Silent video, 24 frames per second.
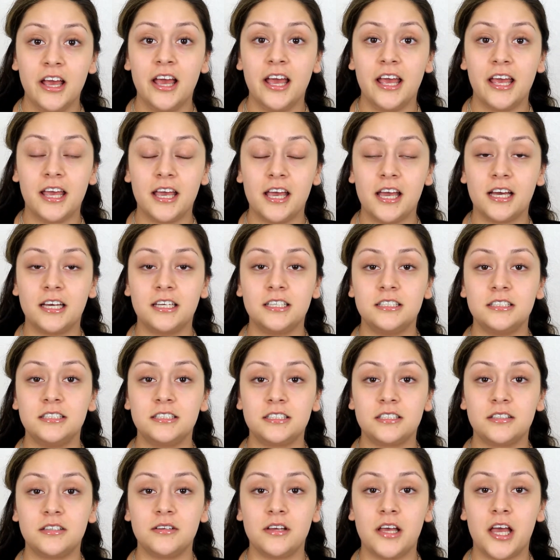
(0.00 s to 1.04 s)

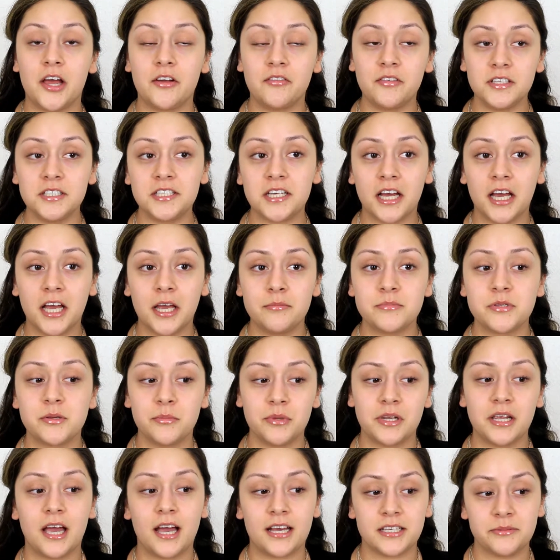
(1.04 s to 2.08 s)
and every time
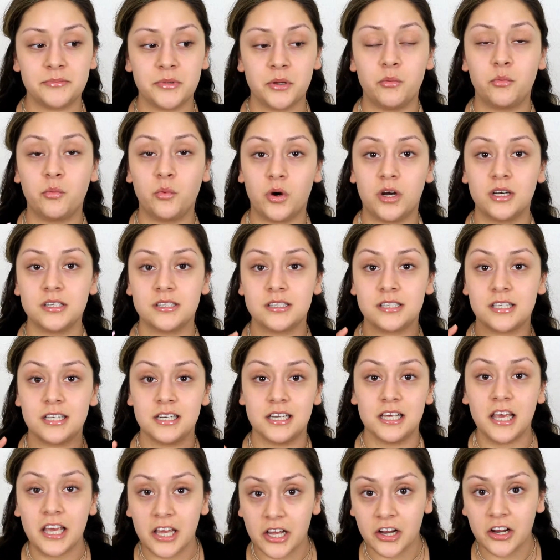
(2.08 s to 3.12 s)
somebody asks me what
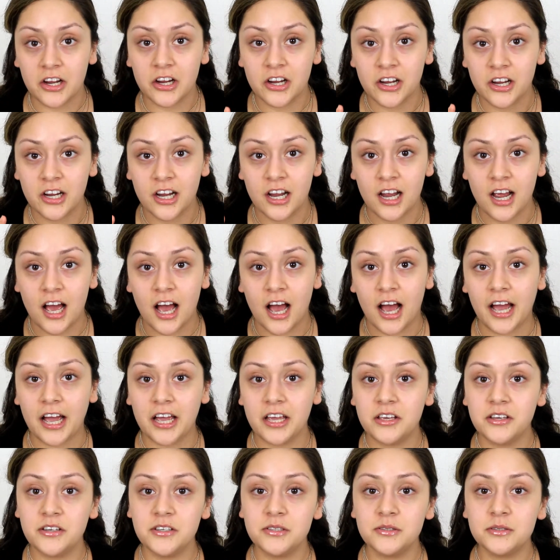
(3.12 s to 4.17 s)
skincare I
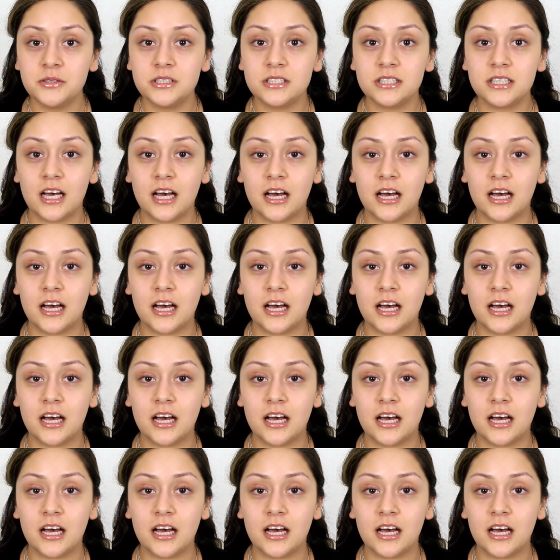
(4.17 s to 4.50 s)
use,